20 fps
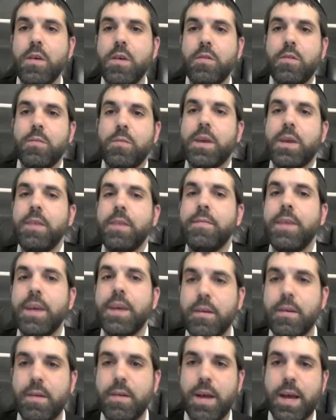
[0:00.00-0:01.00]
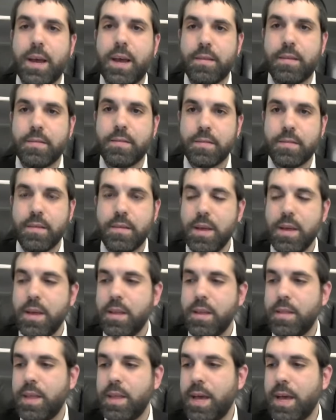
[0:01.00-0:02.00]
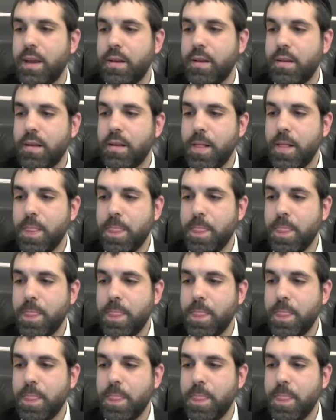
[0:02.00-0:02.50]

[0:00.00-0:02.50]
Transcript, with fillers: So Rabbi Akiva Eiger asks that